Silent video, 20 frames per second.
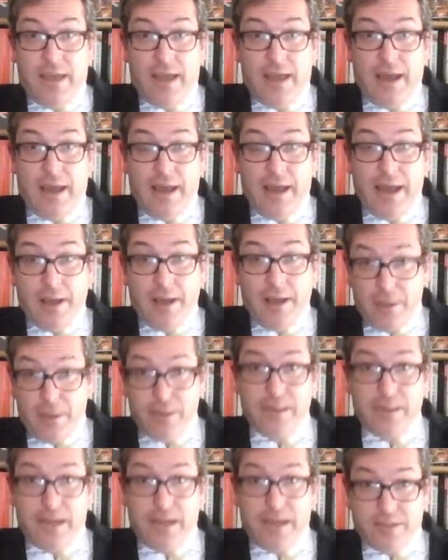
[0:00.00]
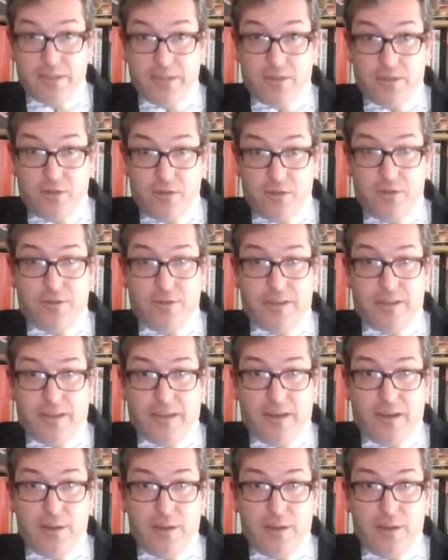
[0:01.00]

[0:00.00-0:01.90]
Uh, and I think that's a good thing.